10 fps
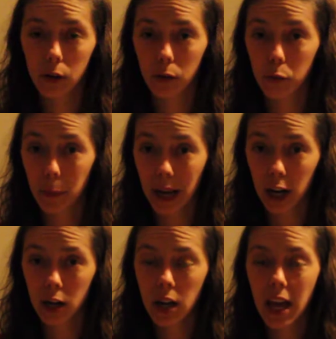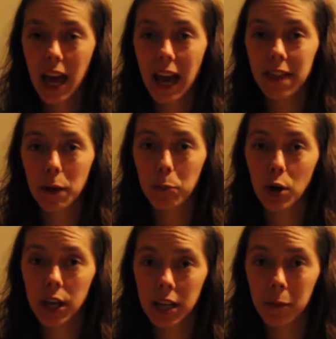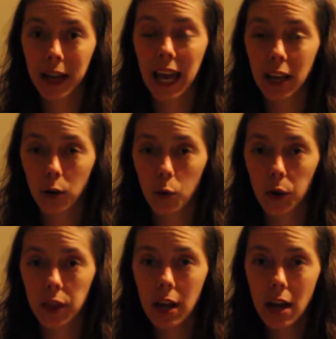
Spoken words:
repair, and they put in a mechanical one.